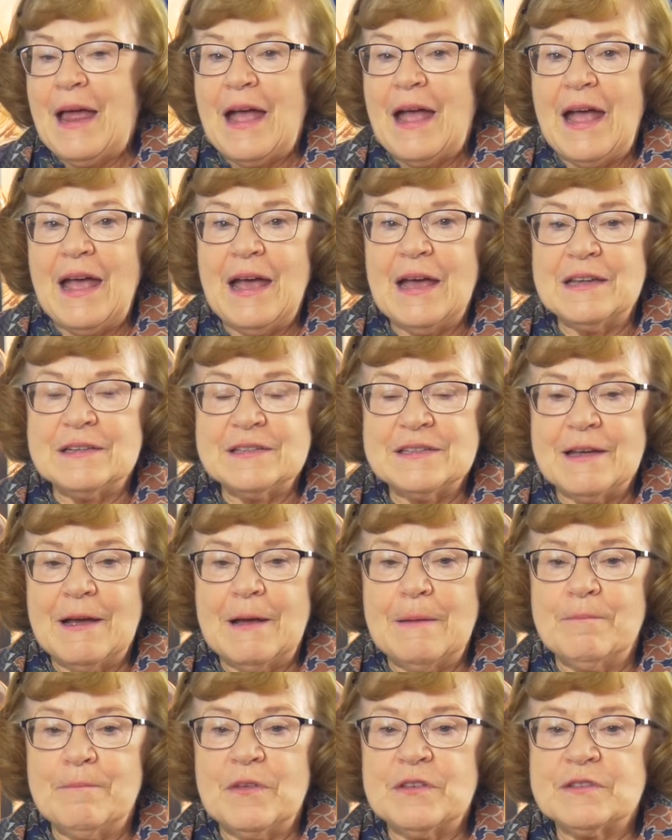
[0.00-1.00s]
And
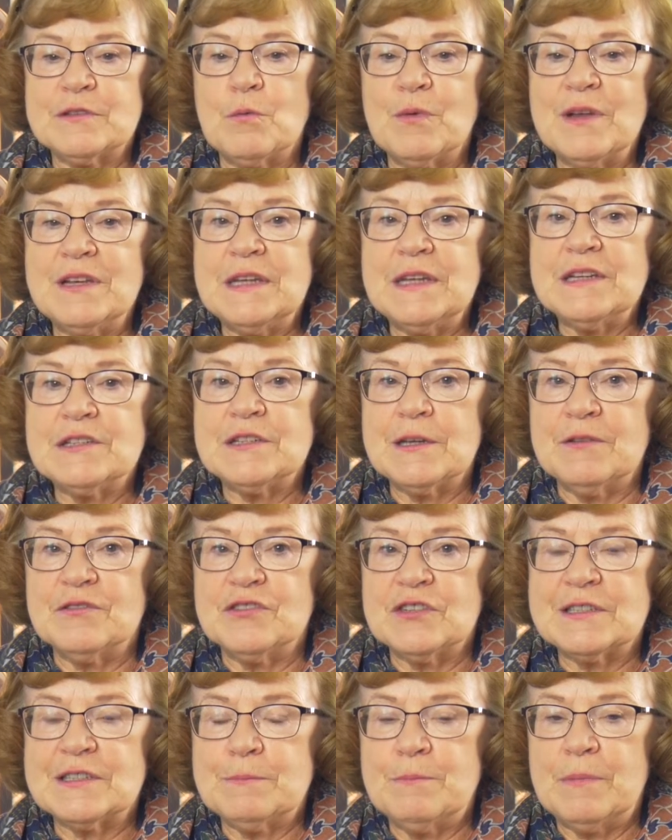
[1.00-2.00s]
so we need to
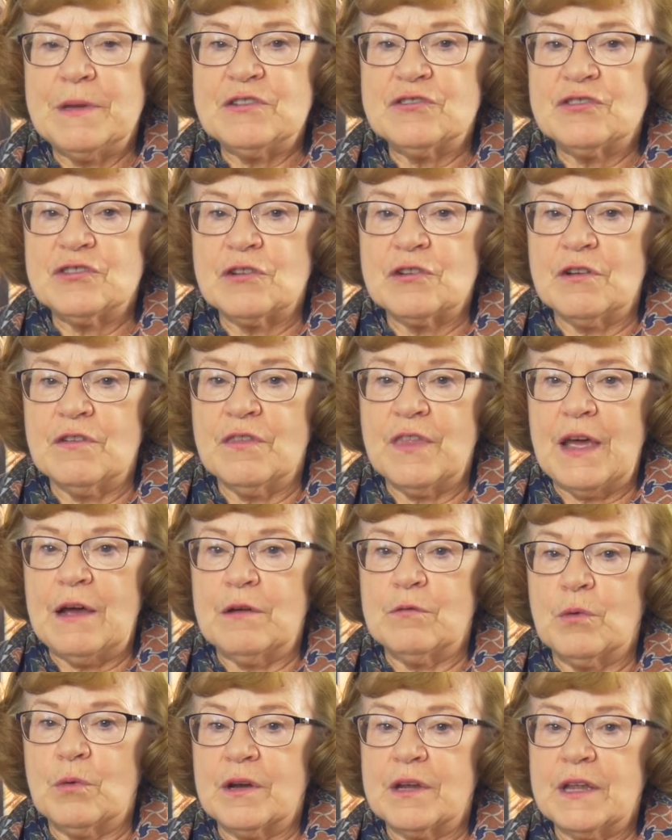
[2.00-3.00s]
just be sure
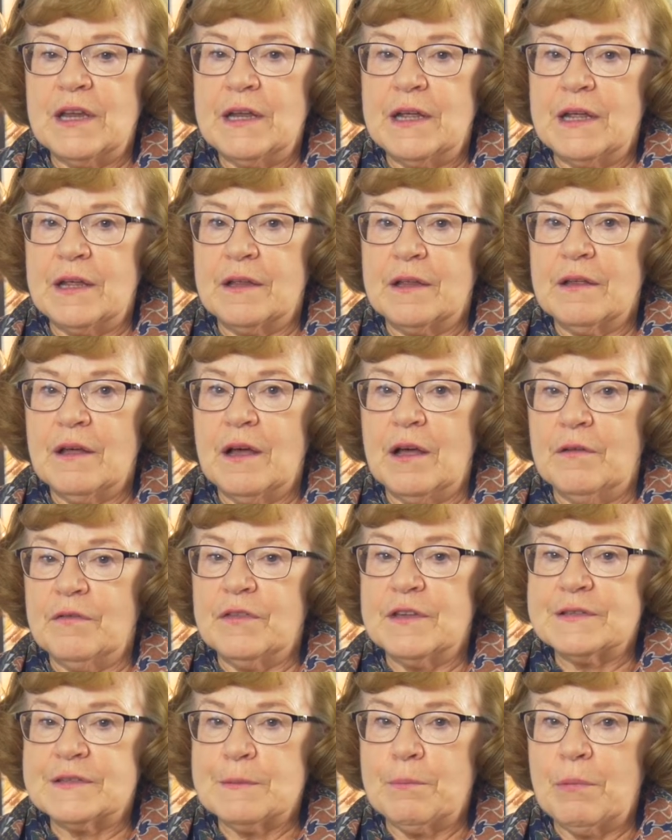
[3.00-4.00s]
that we're getting
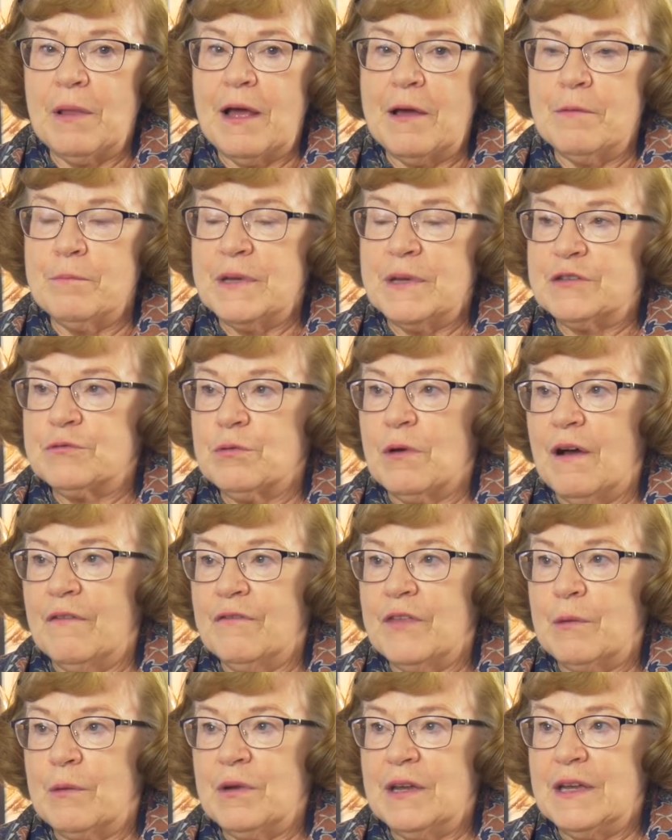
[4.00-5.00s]
the supply of B12
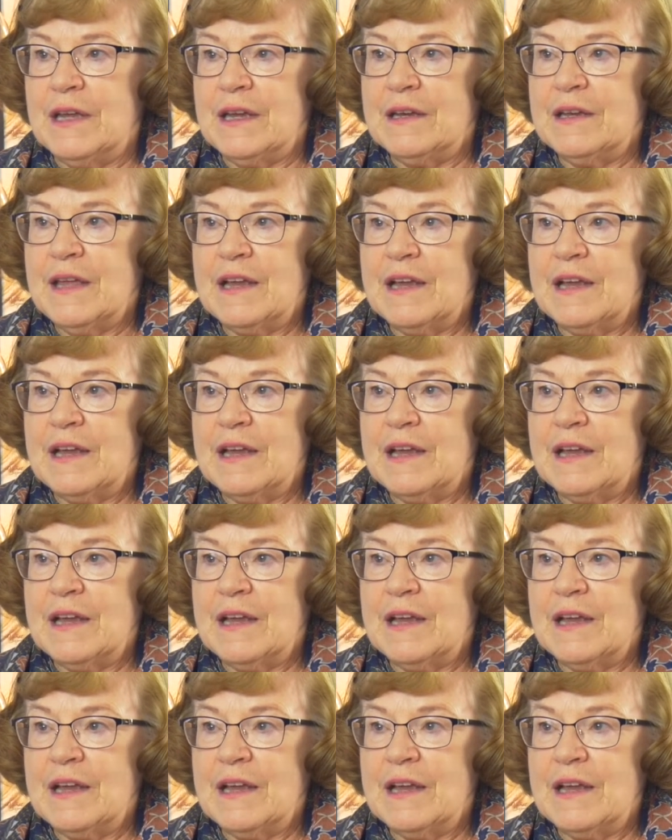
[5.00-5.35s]
that we need.